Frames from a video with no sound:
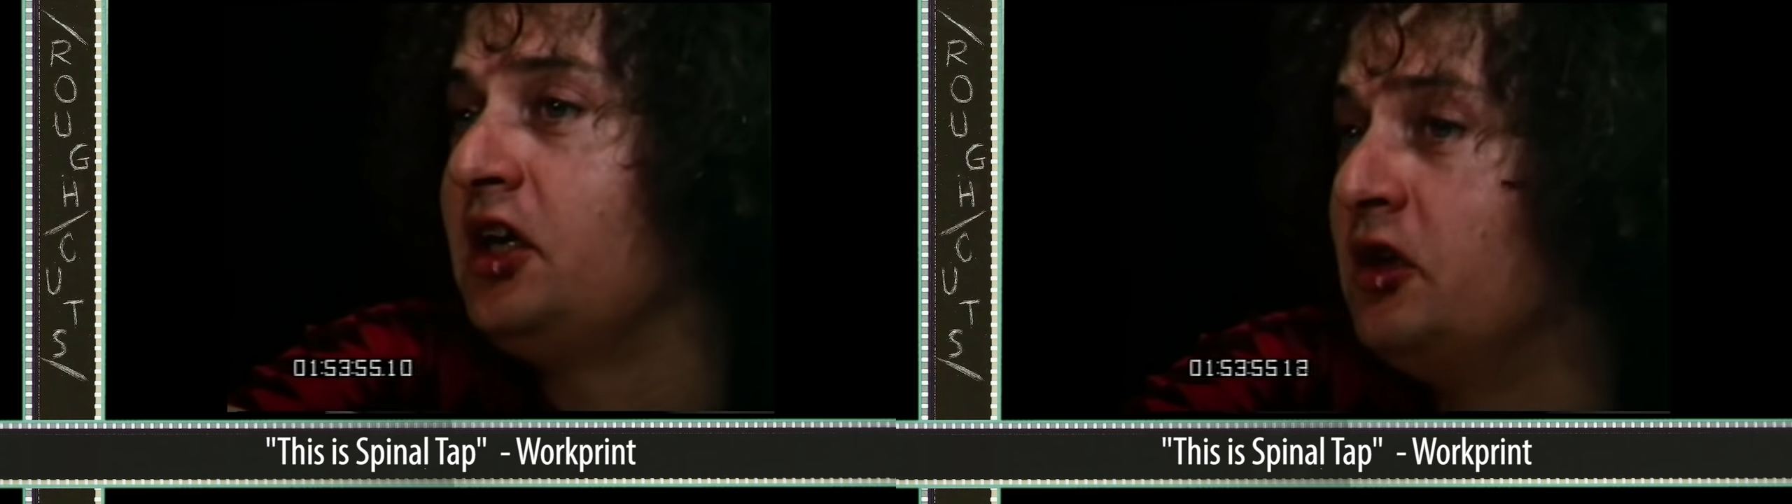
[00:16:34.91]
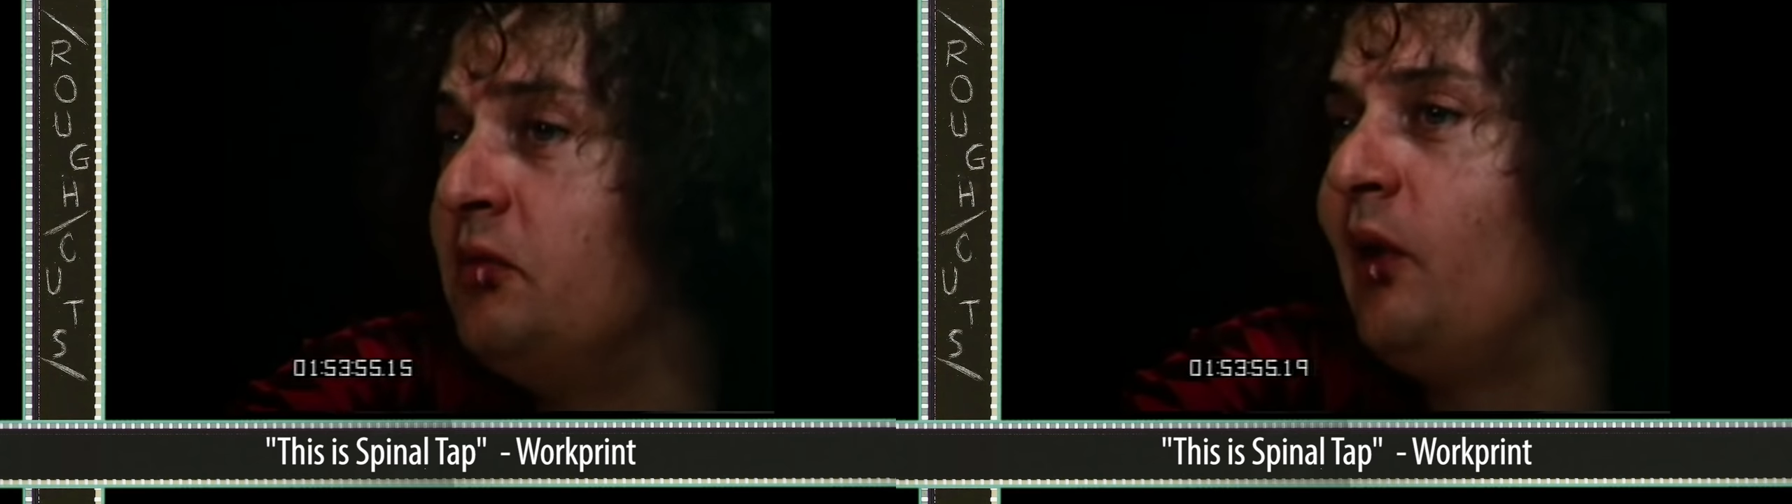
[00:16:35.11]

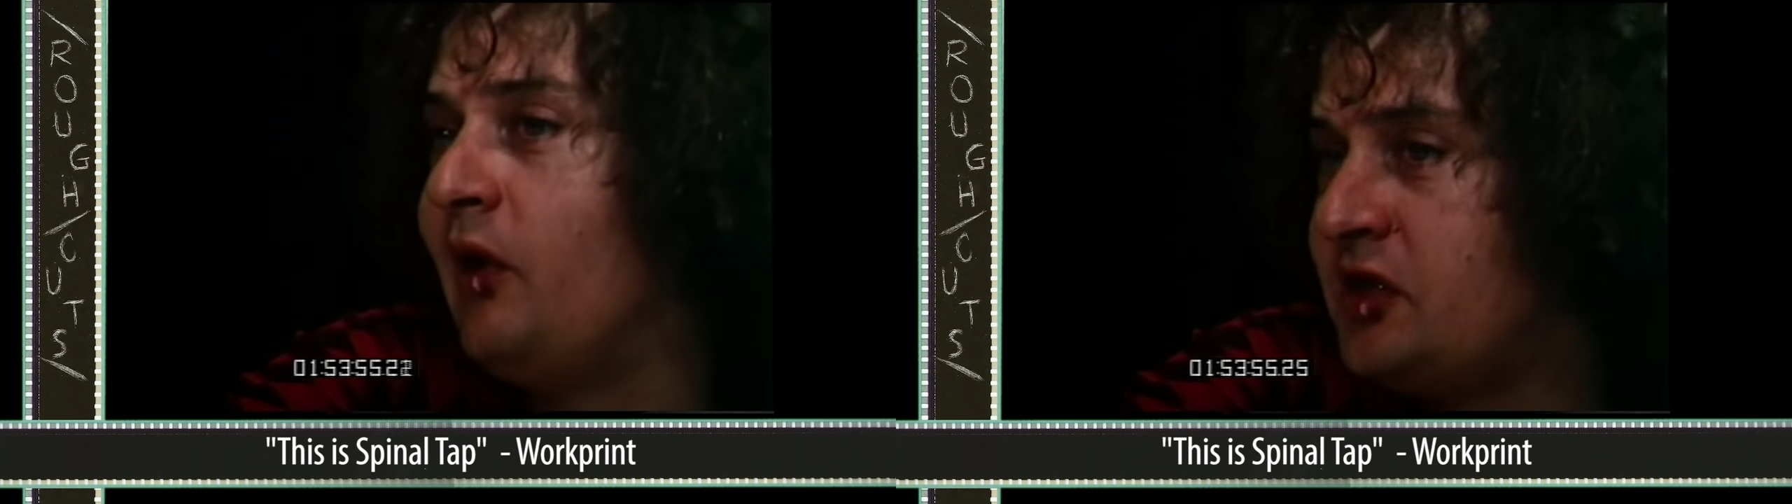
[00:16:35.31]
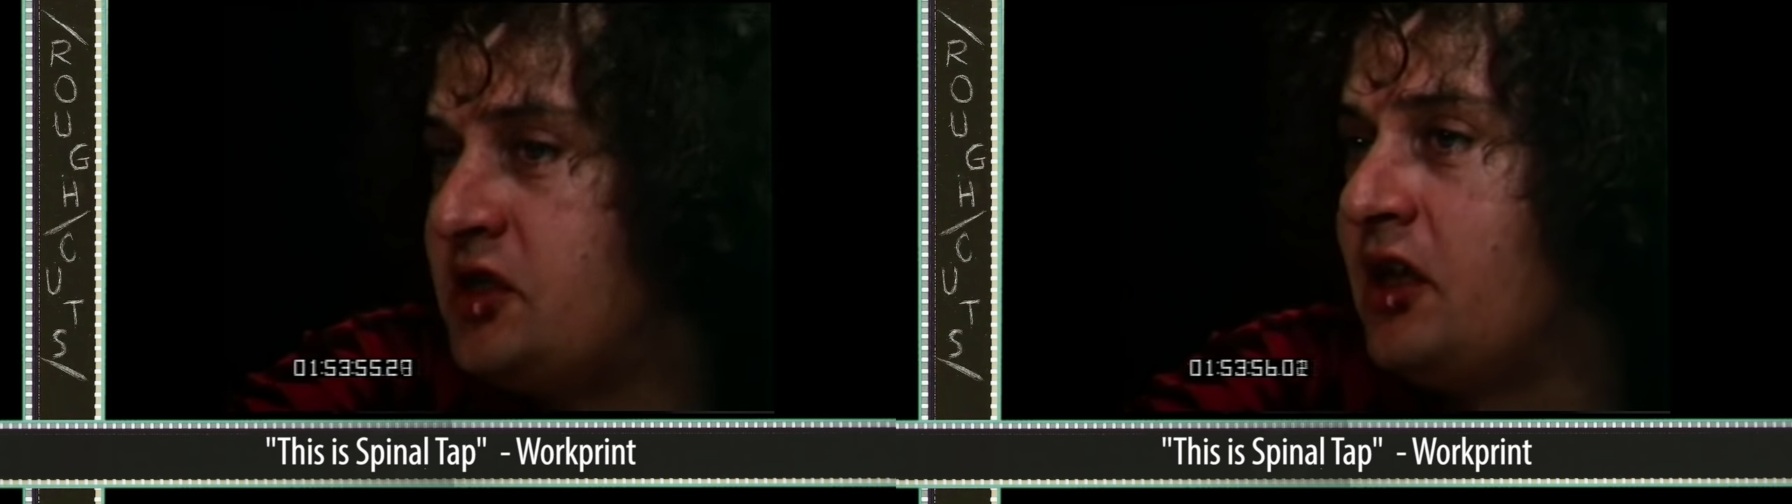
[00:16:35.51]
contract
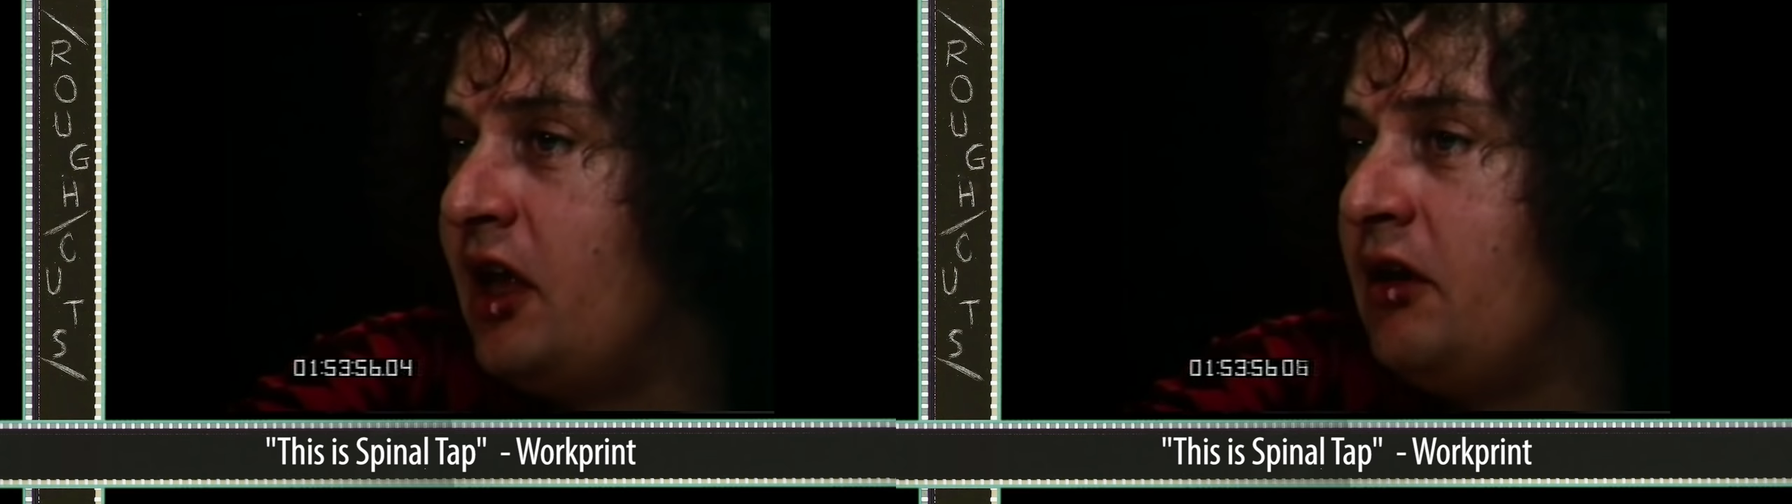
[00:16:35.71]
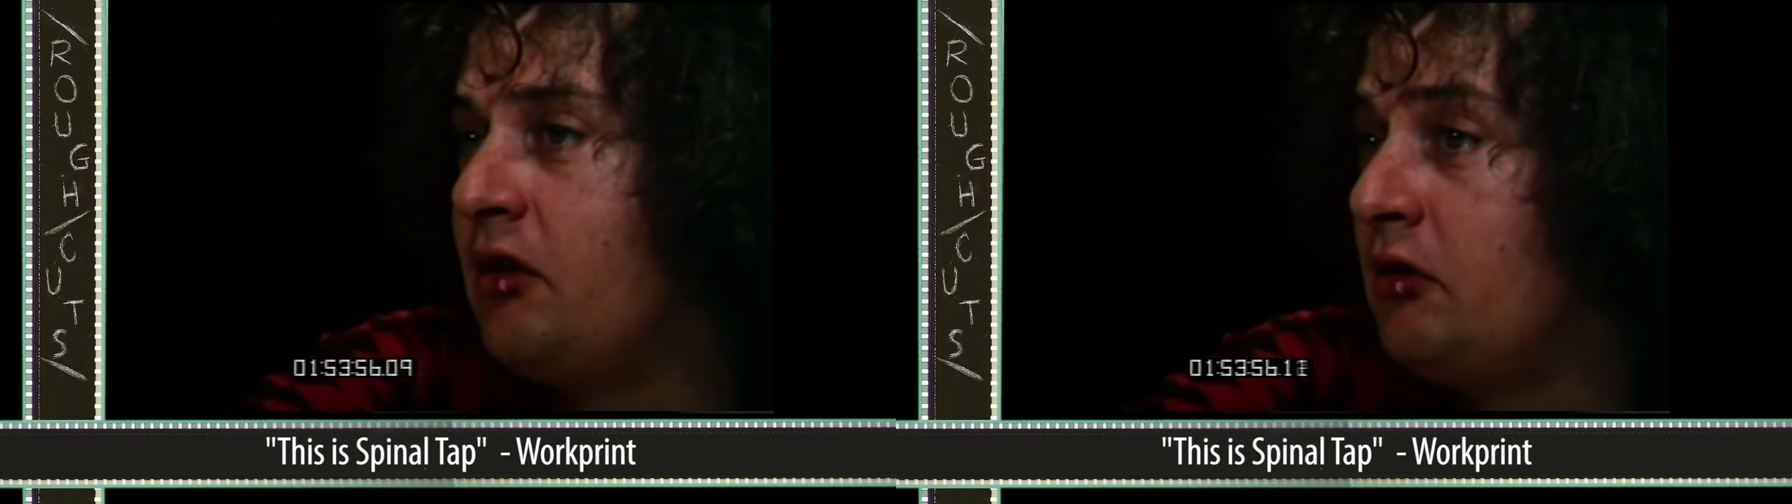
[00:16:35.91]
the
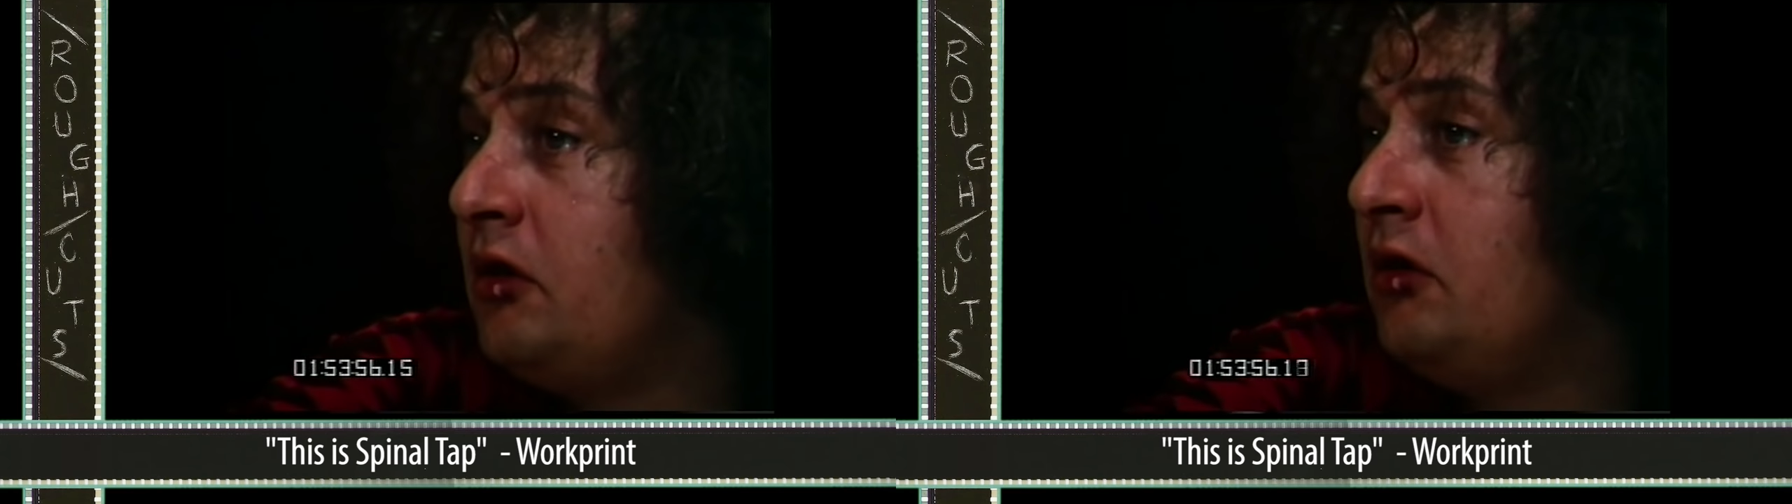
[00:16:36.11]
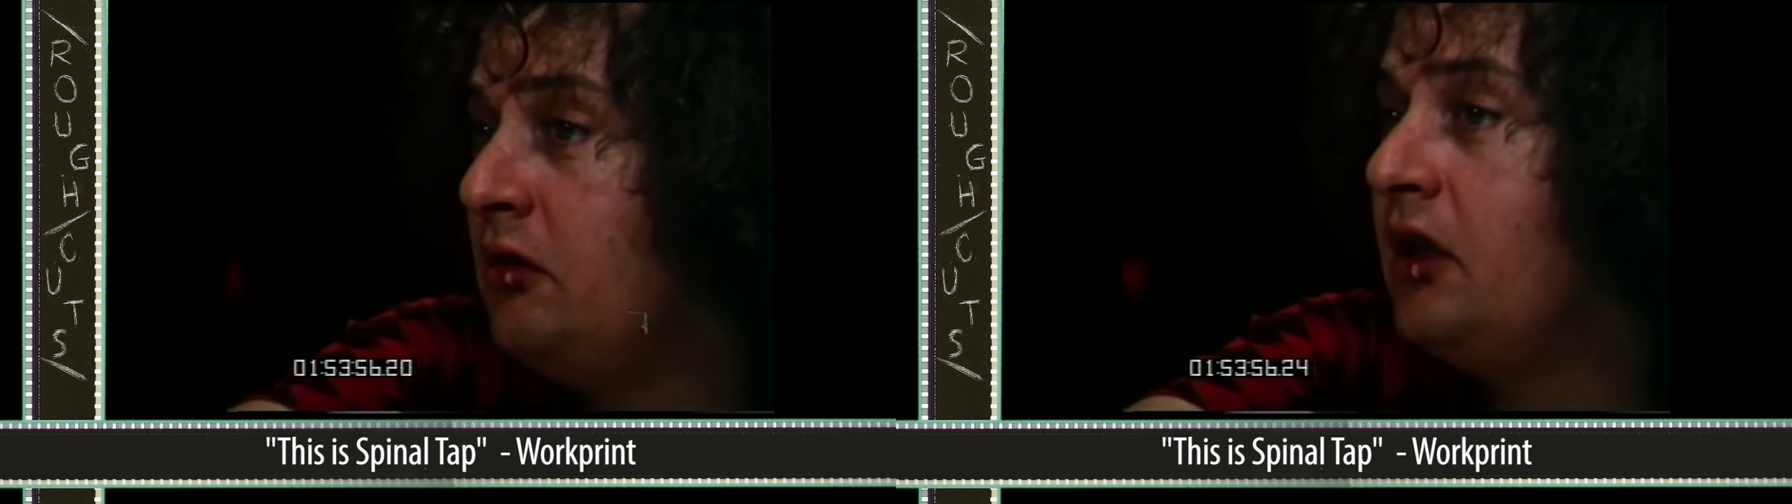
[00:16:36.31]
STD,
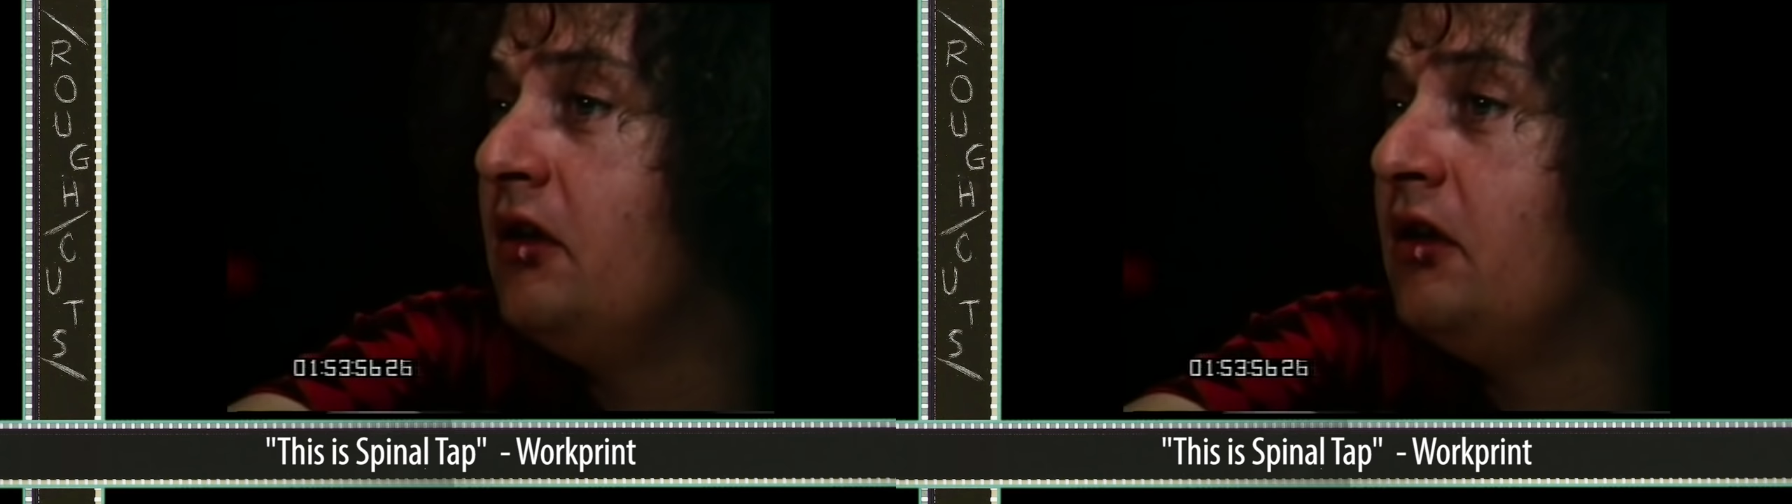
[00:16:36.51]
all